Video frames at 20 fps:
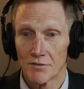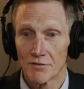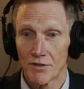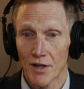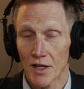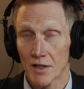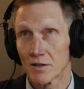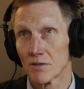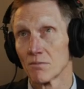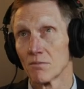
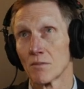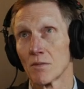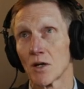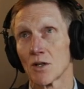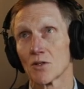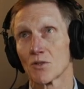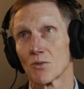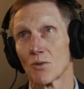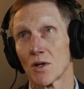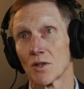fact,
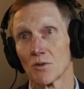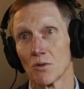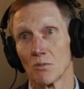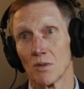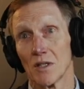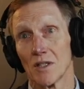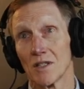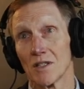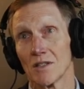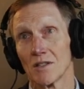March first will
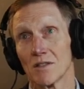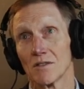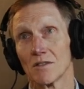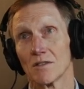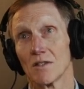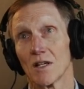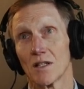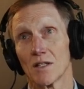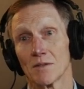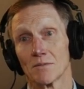be
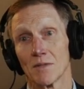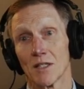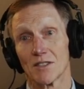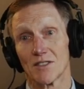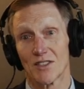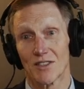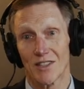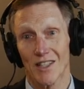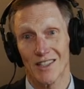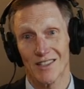uh, my
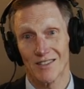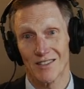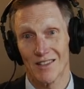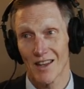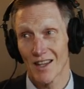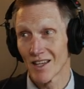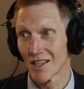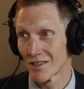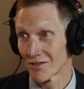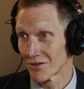sixth
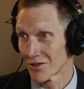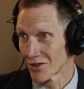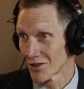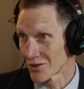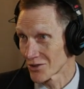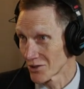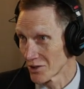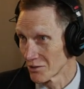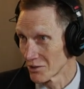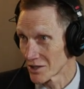
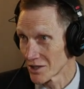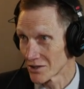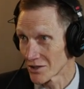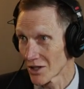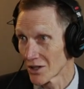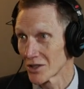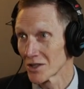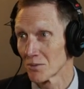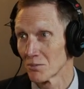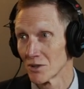anniversary, which is
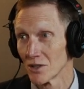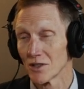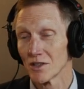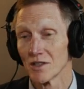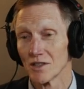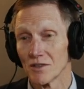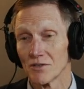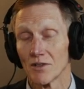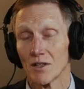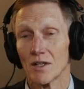hard wow. to
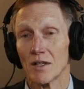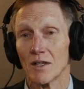believe.